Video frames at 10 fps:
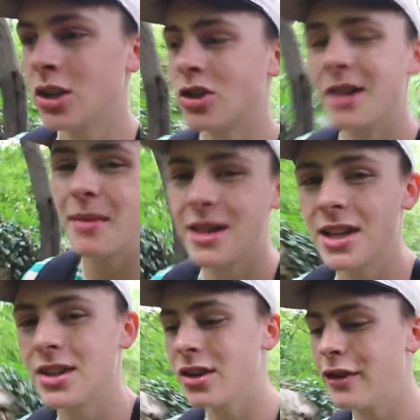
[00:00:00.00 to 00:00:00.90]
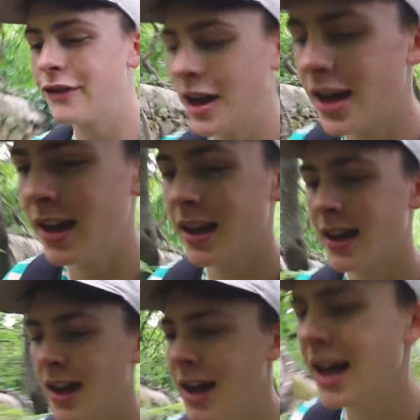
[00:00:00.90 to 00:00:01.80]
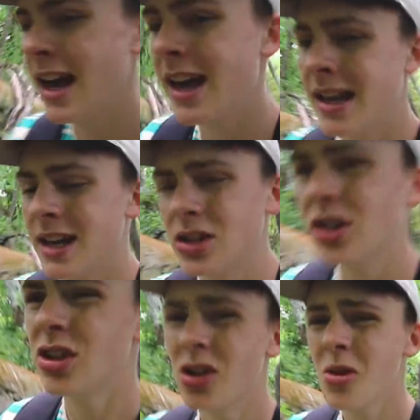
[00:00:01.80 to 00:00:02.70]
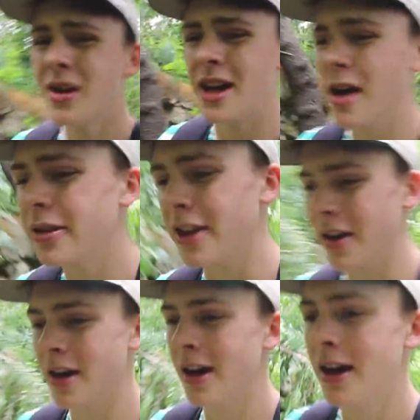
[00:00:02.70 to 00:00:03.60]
trying to make sense of. It's just so unhealthy.